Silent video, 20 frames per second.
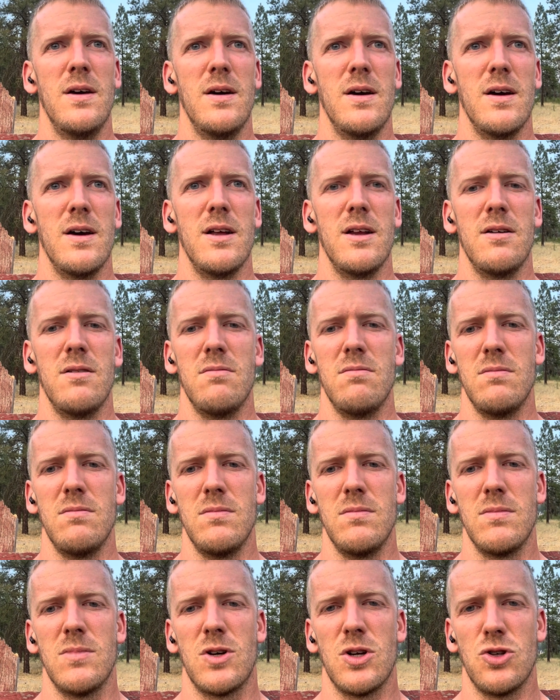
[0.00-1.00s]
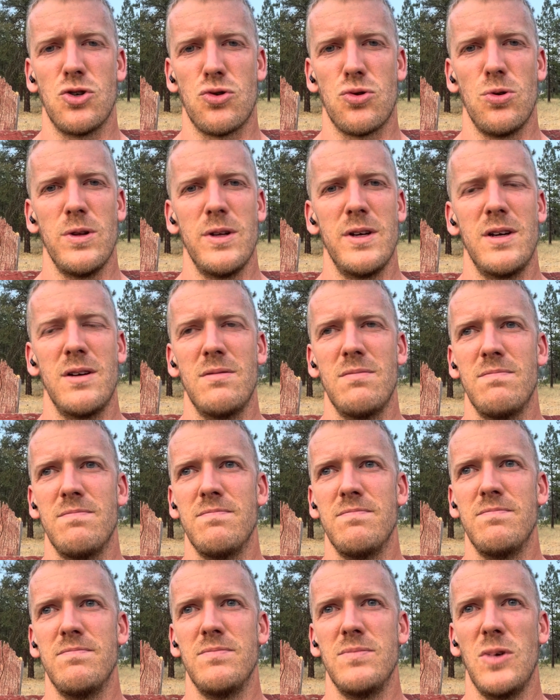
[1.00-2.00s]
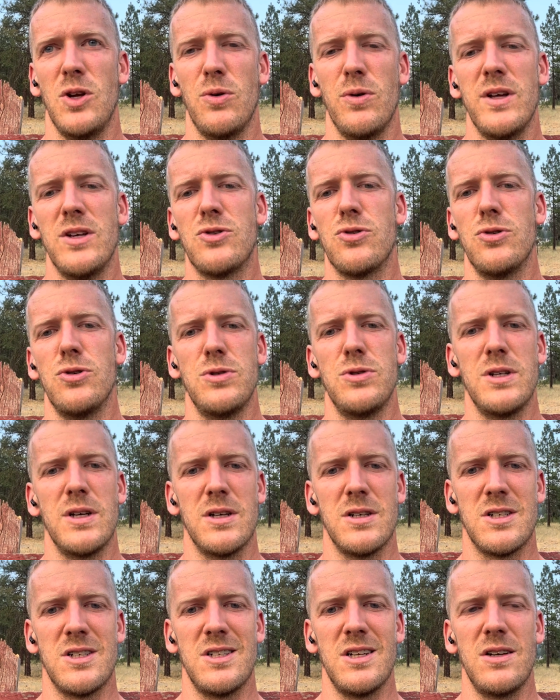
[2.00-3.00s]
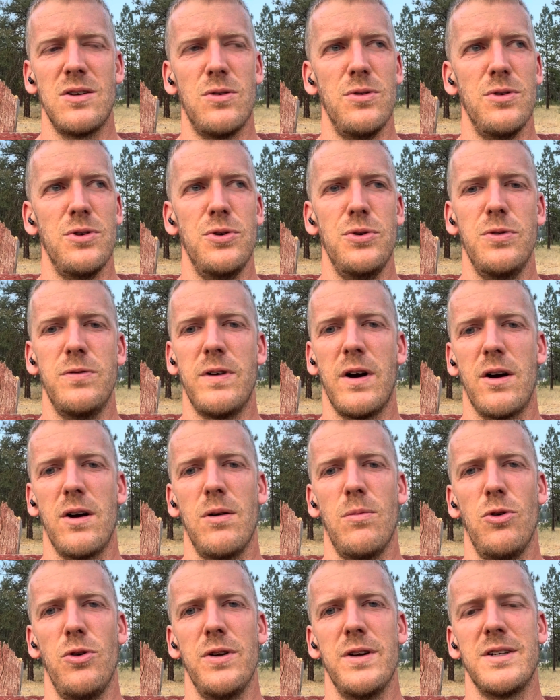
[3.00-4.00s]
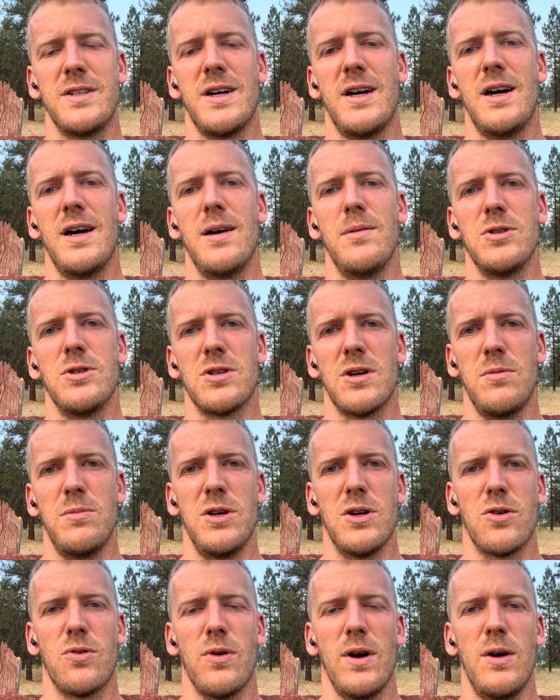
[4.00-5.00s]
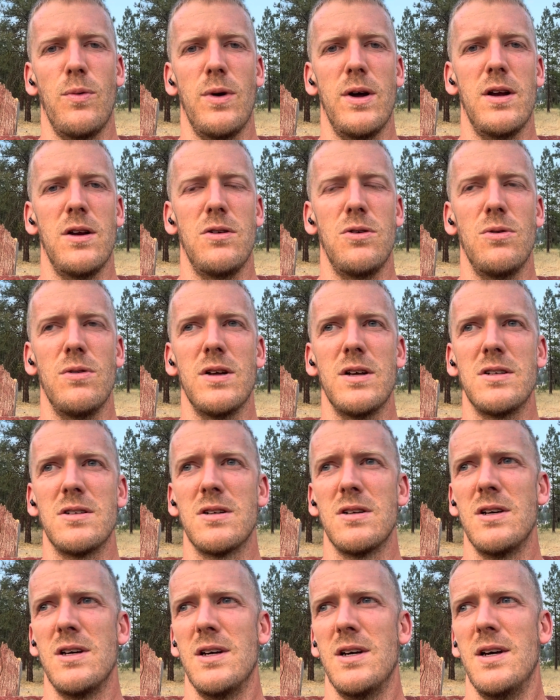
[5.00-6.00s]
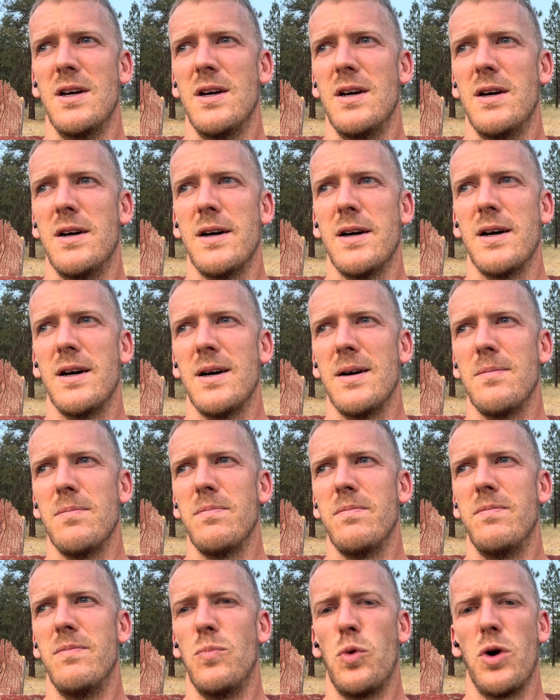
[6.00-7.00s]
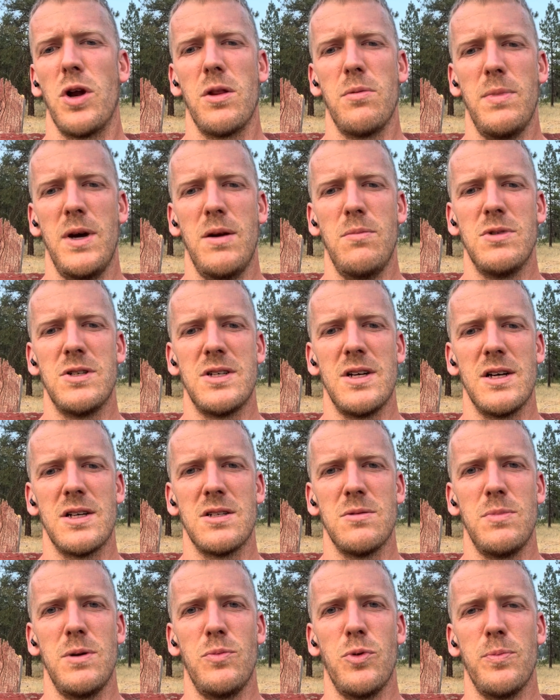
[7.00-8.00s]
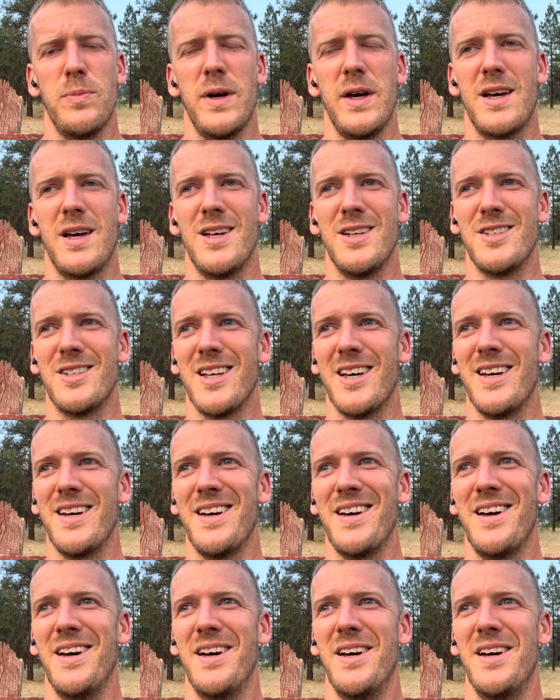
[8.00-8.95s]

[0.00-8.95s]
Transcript: And controlling, you know, introducing a single new variable at a time is going to be a great way to do this. Um, one of the main mistakes that people make is they